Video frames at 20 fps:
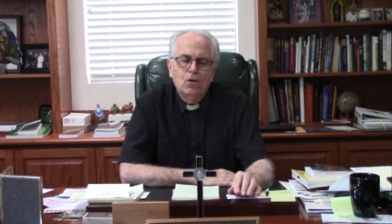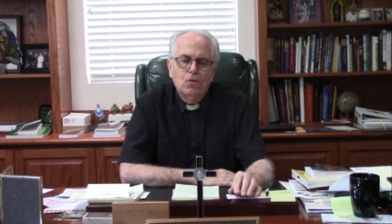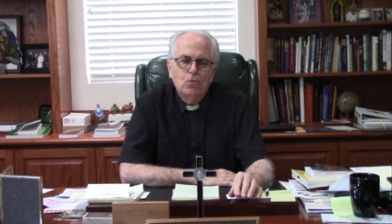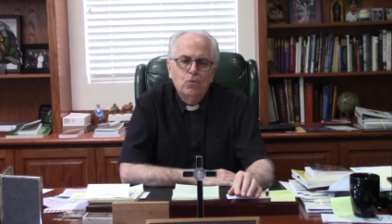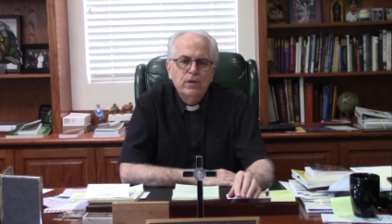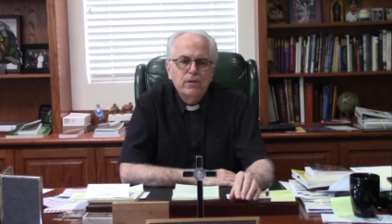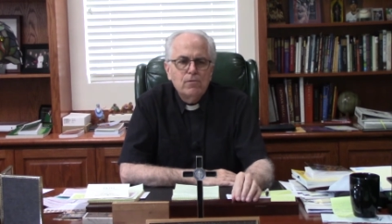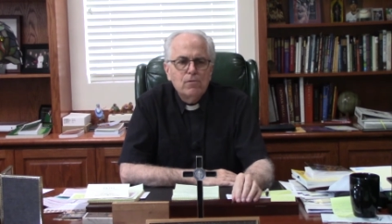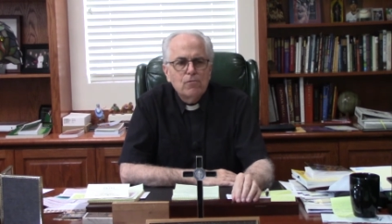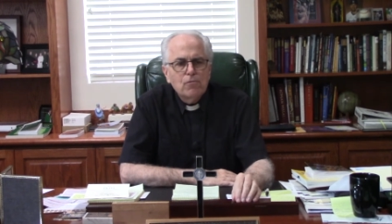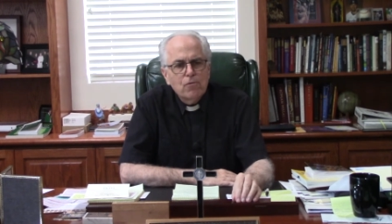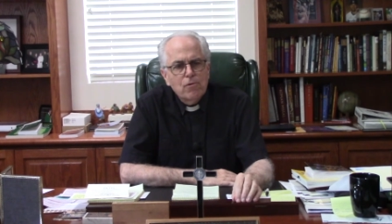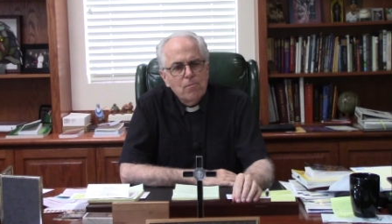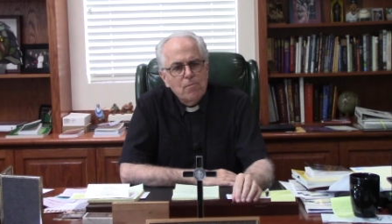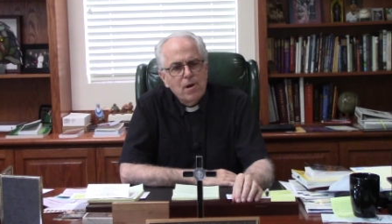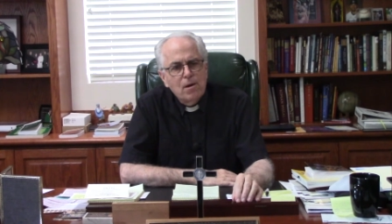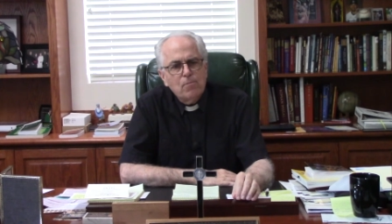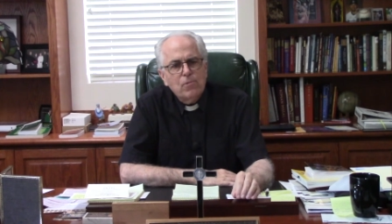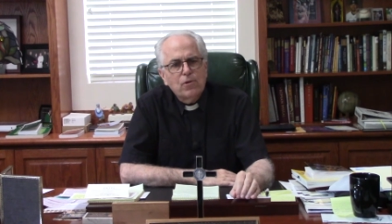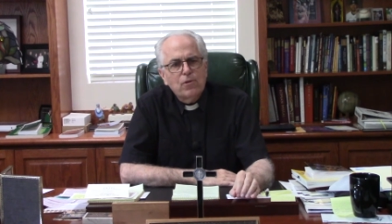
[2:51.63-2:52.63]
we
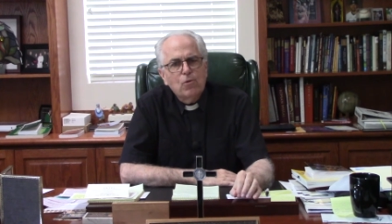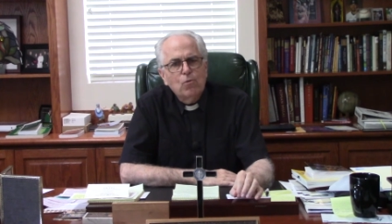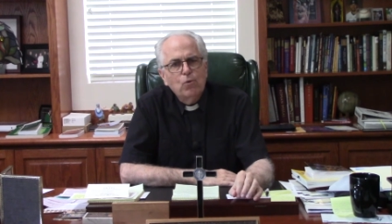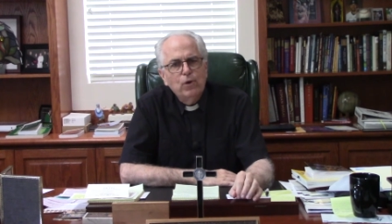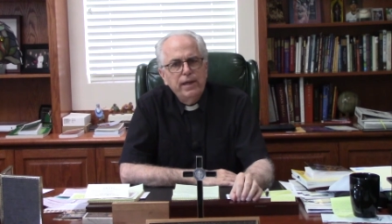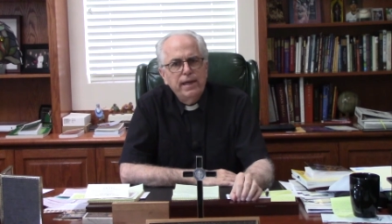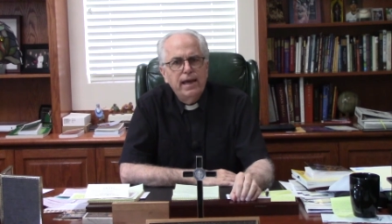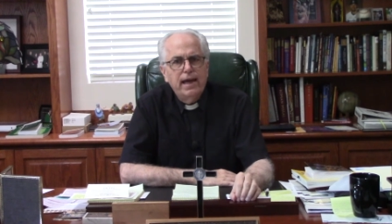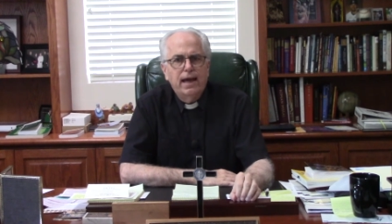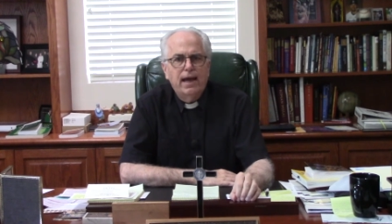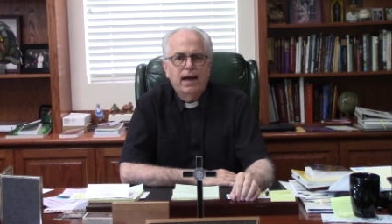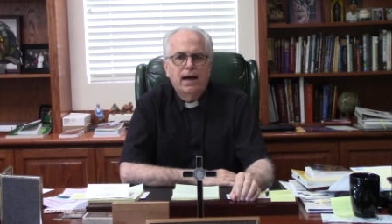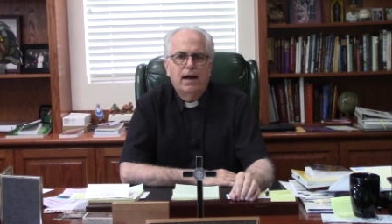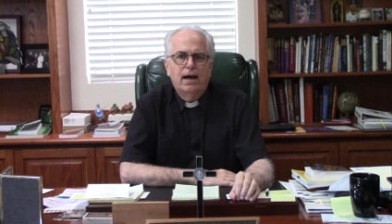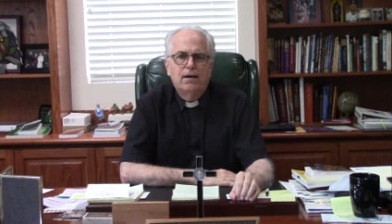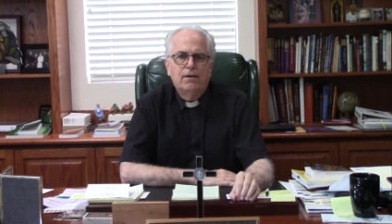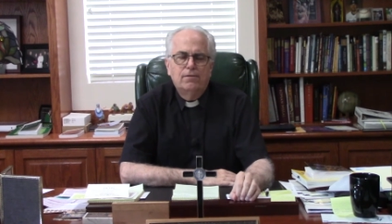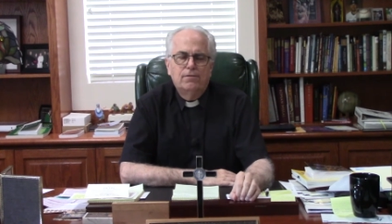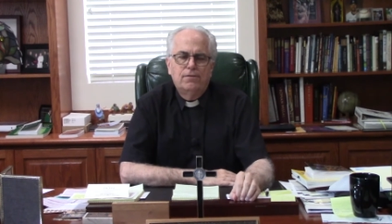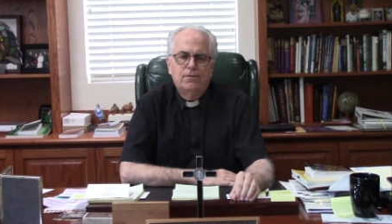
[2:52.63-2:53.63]
remember that we
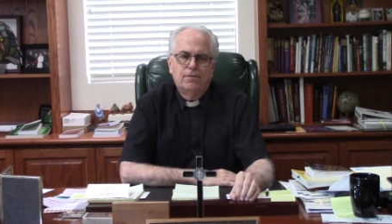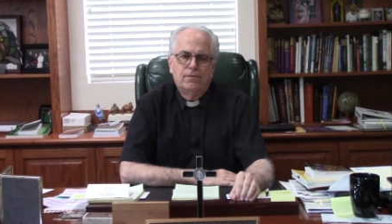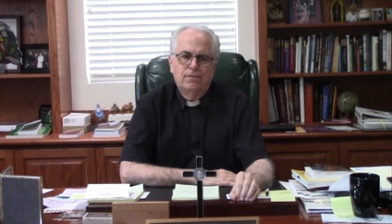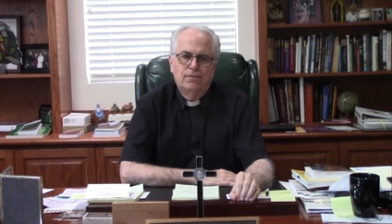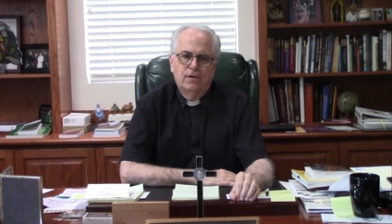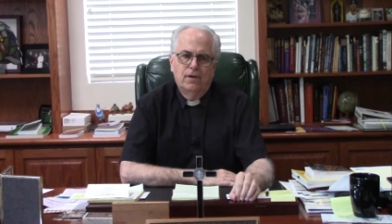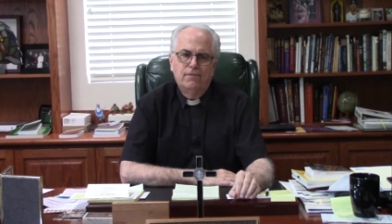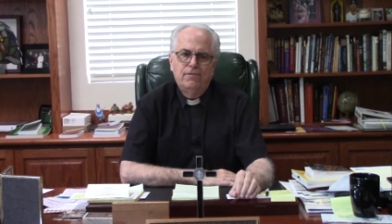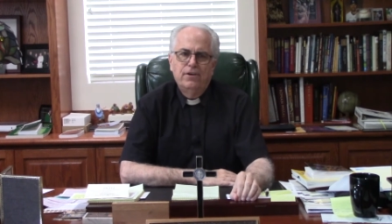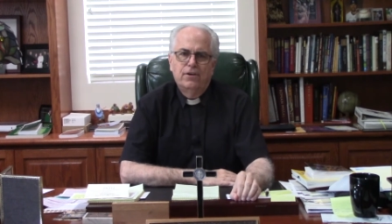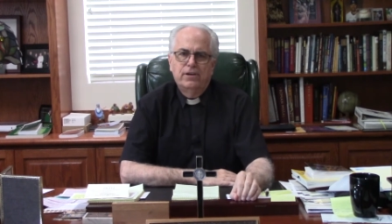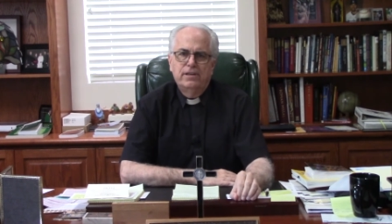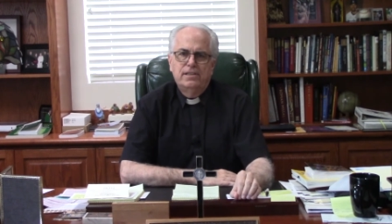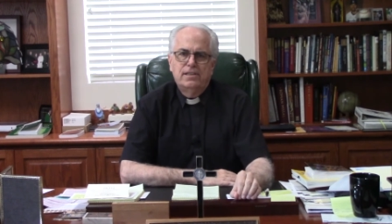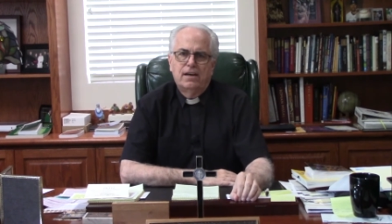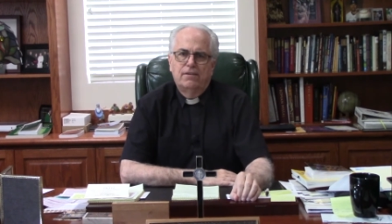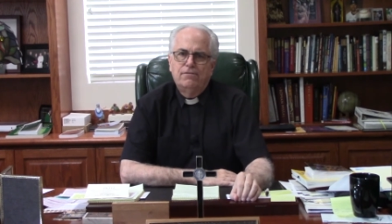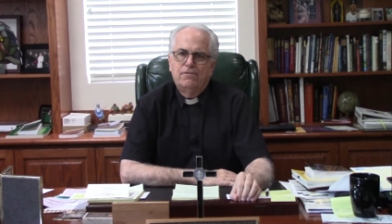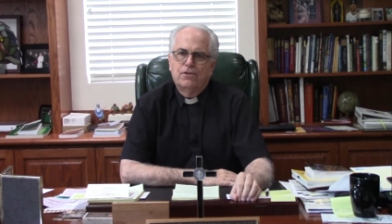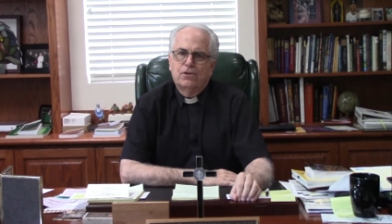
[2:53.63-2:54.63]
have a very
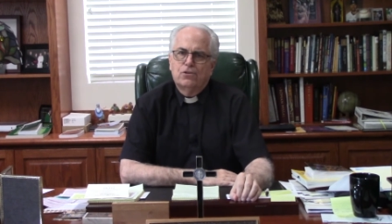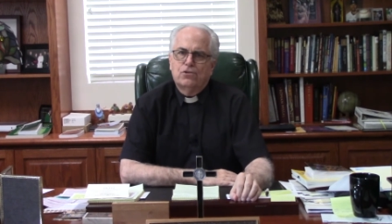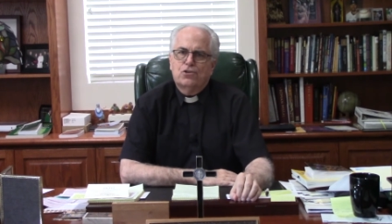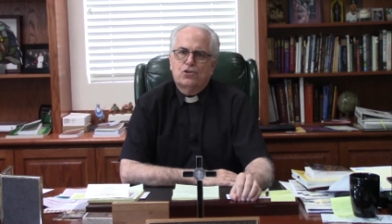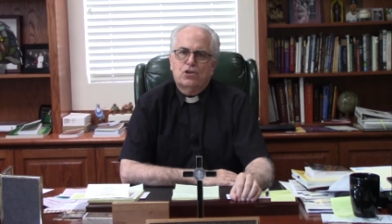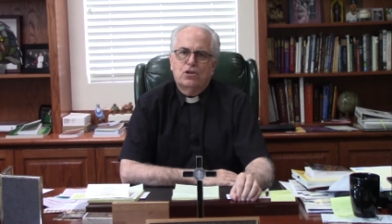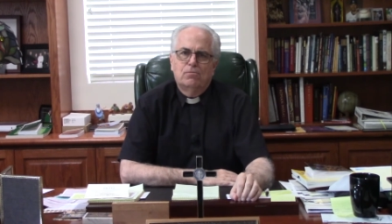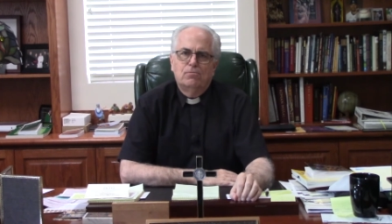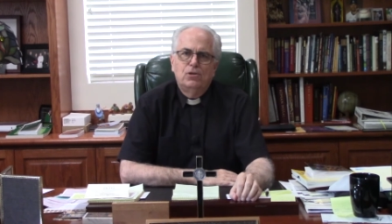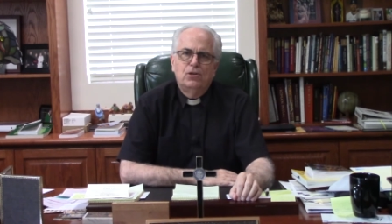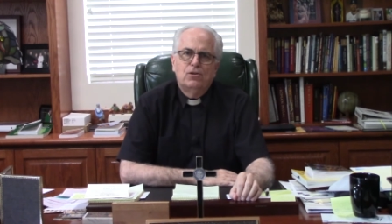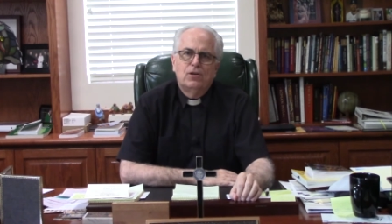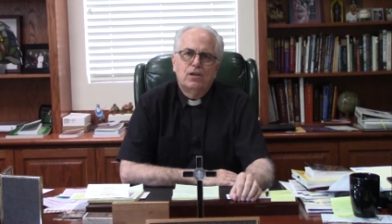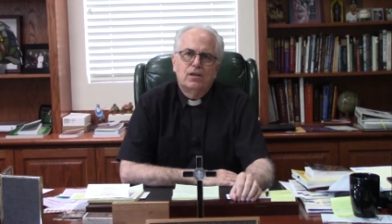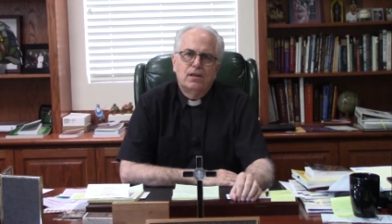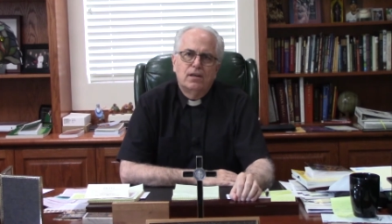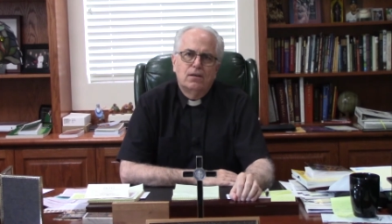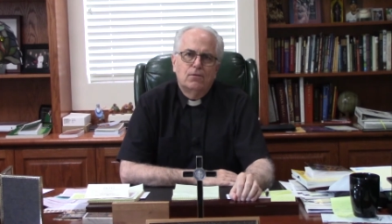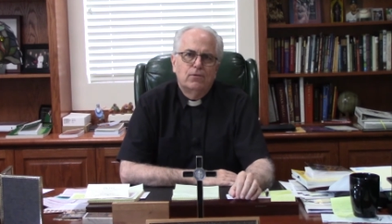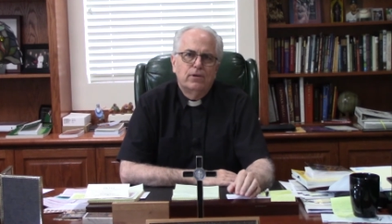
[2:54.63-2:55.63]
diverse community.